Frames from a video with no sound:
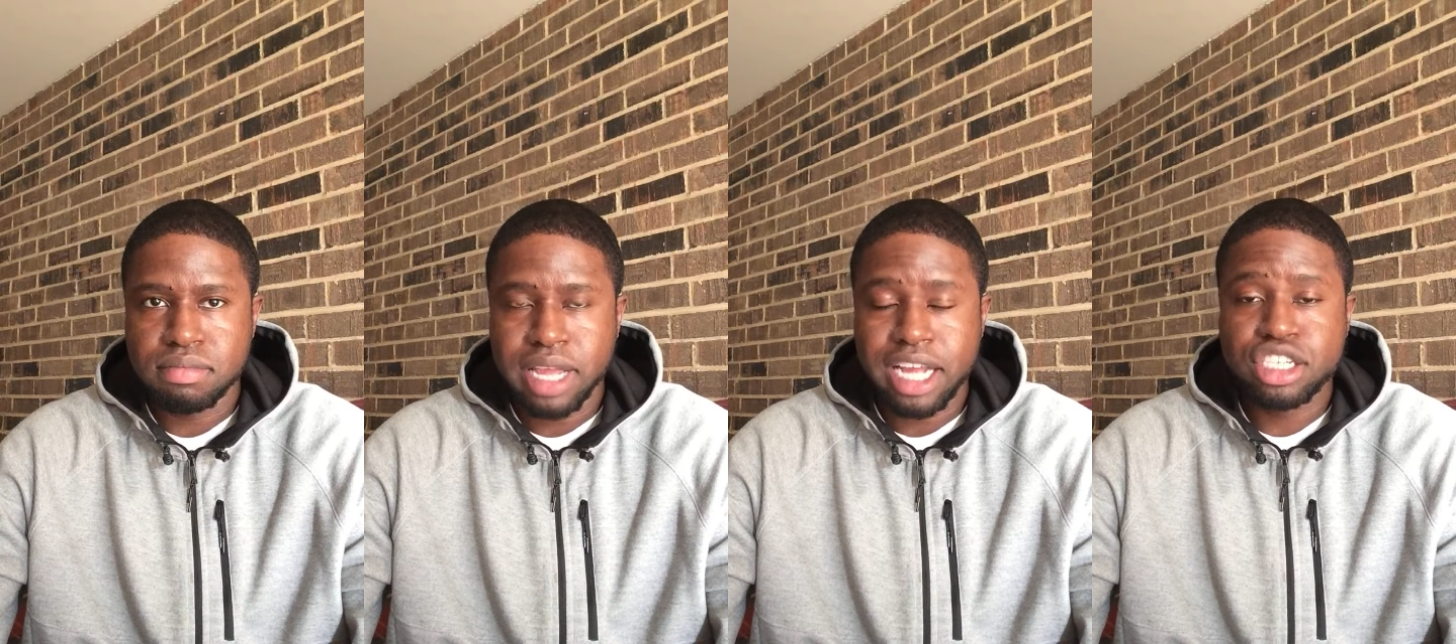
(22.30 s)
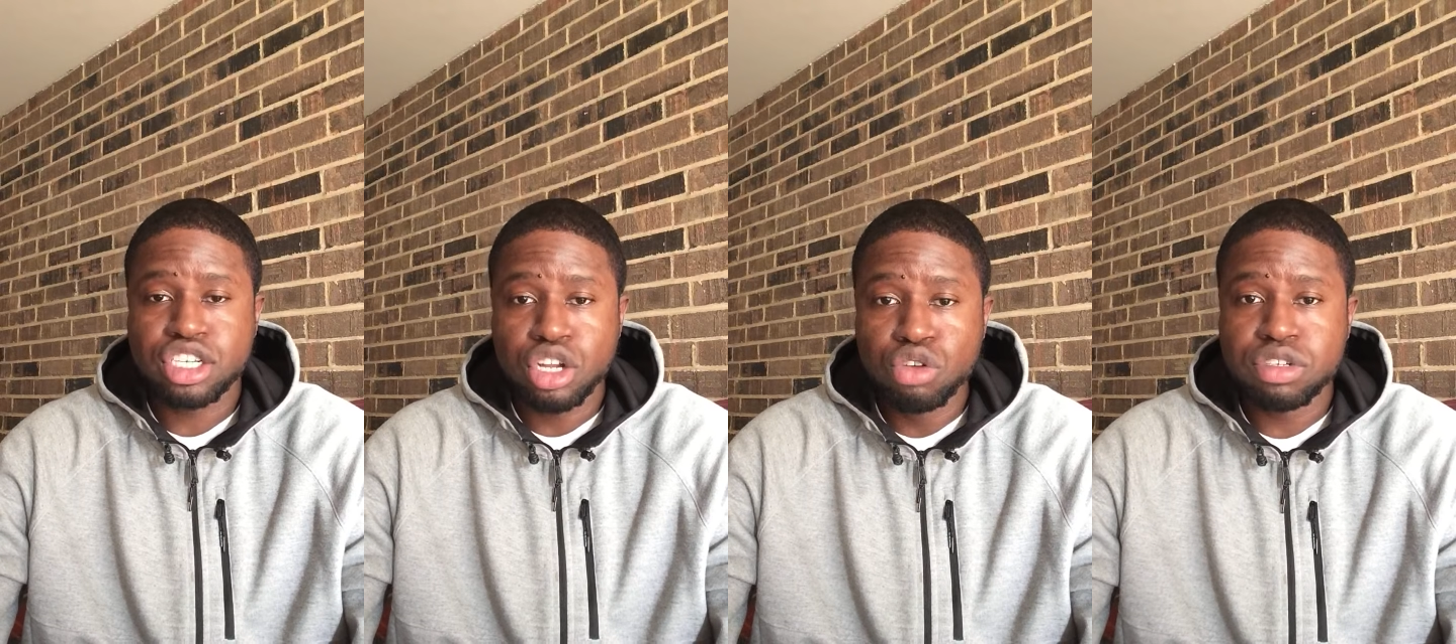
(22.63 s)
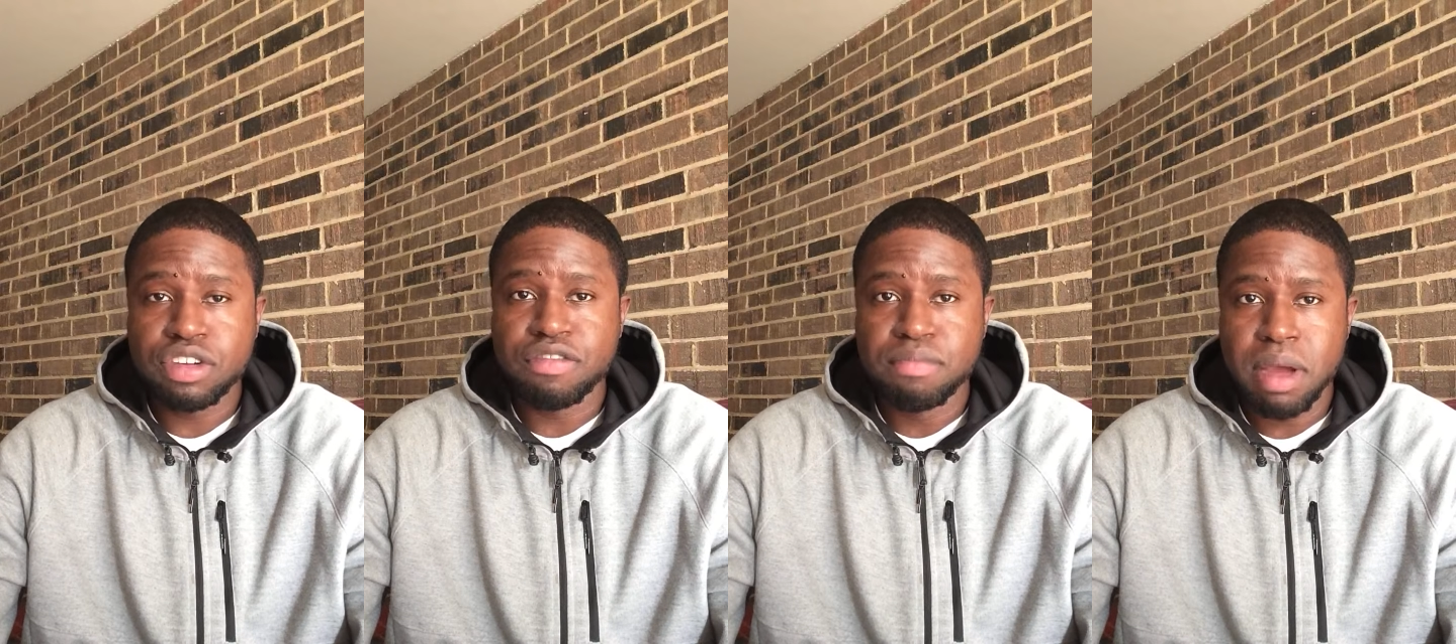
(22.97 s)

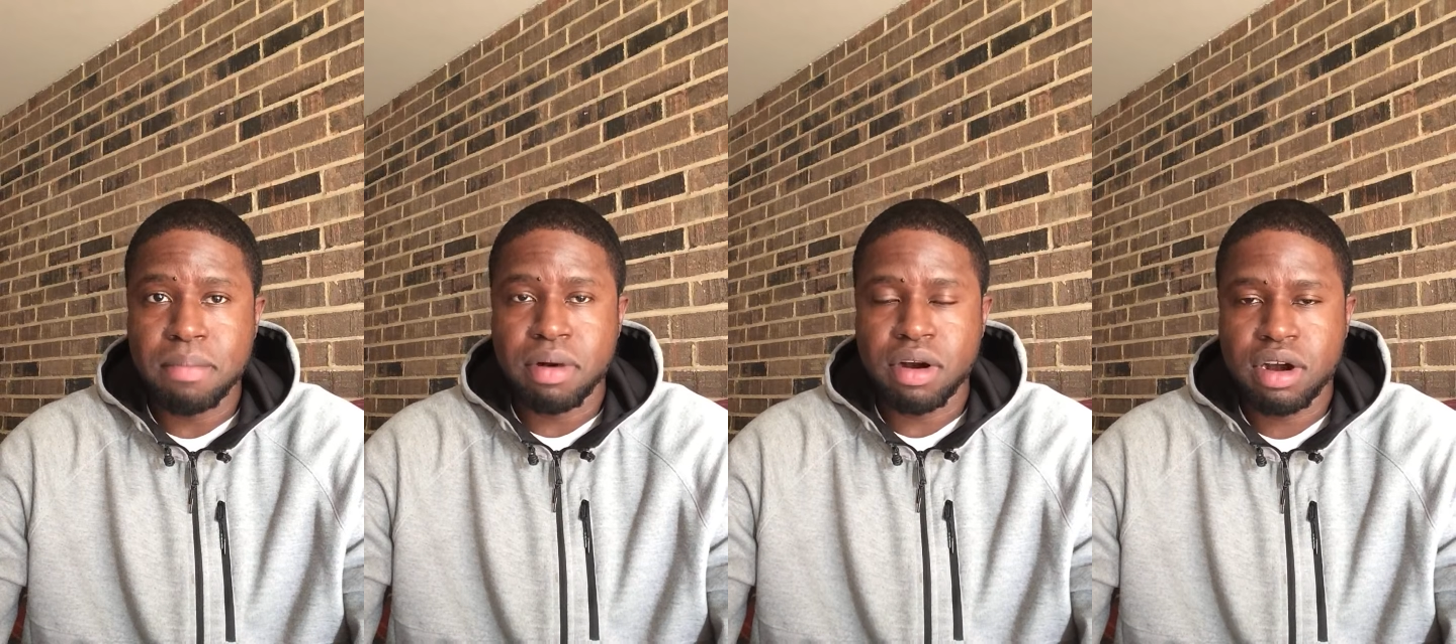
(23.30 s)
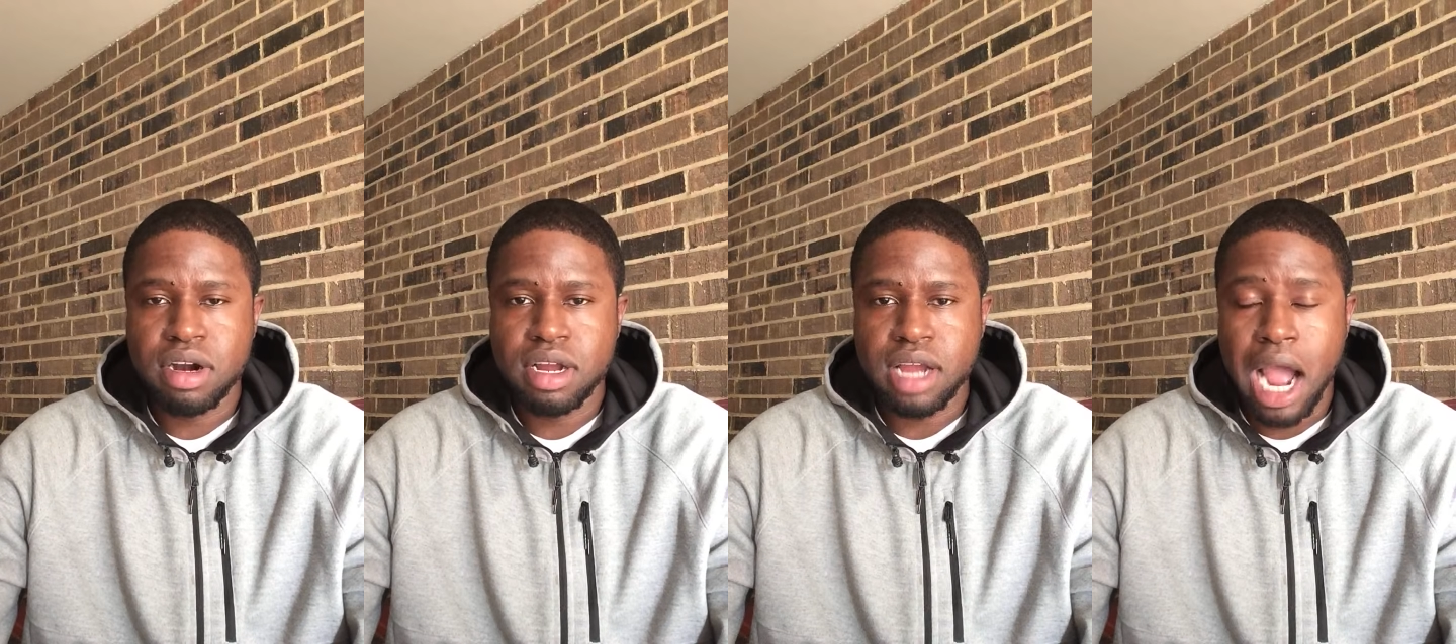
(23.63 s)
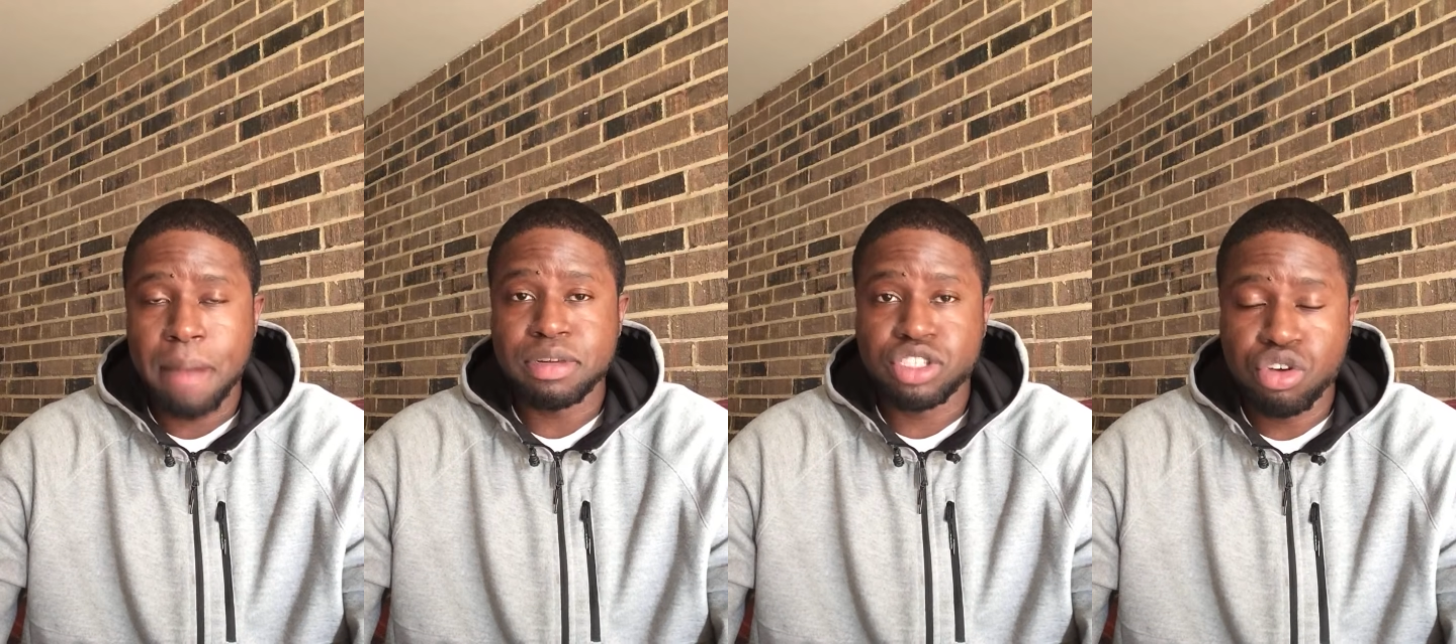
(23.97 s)
exclusive member
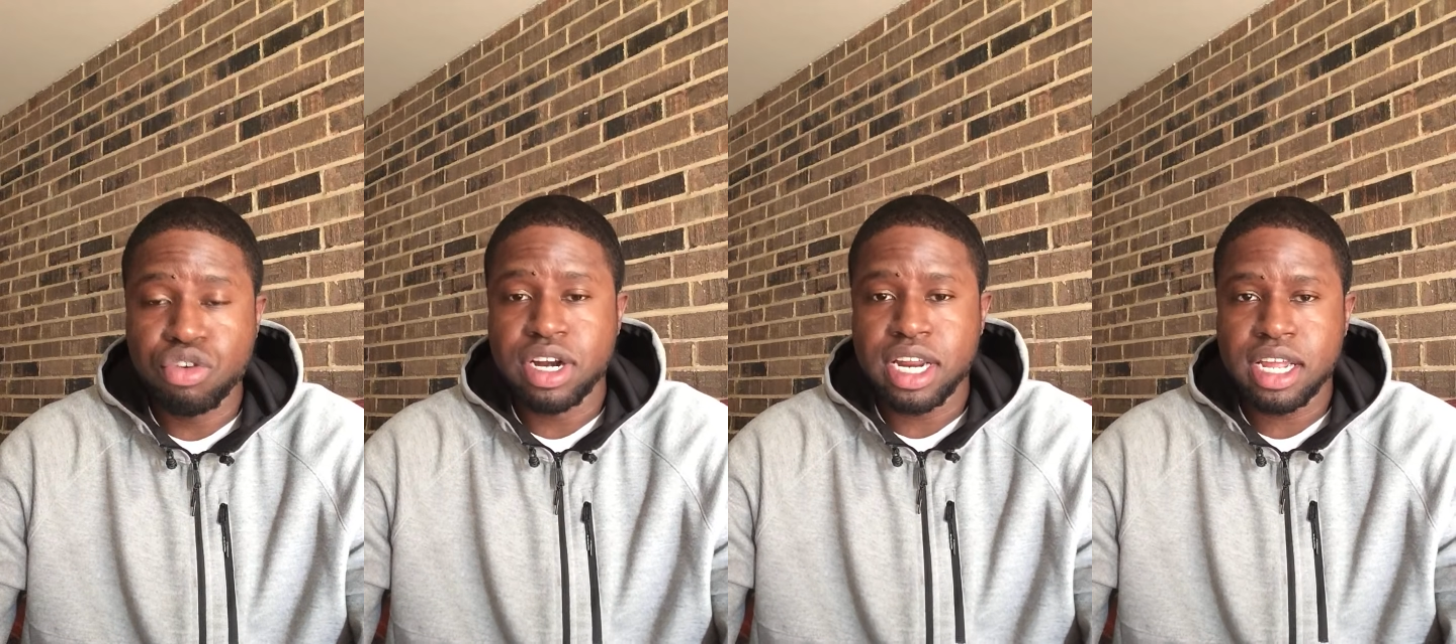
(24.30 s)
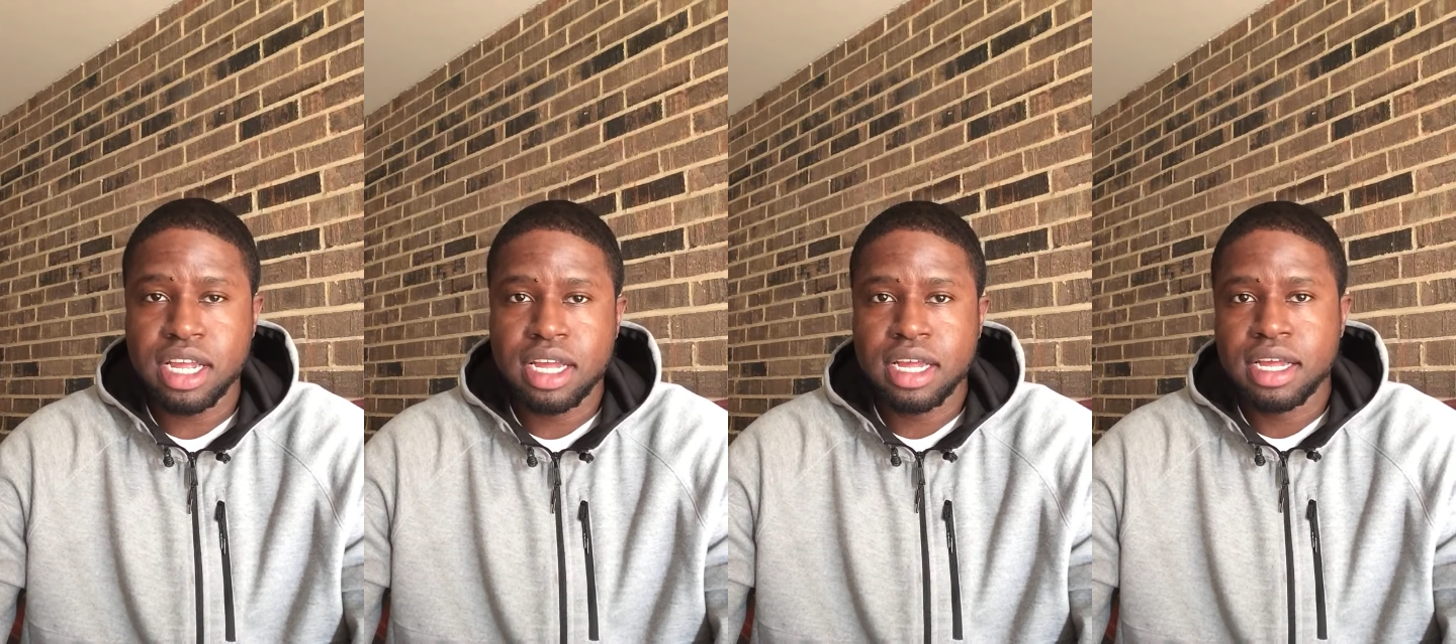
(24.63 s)
opportunity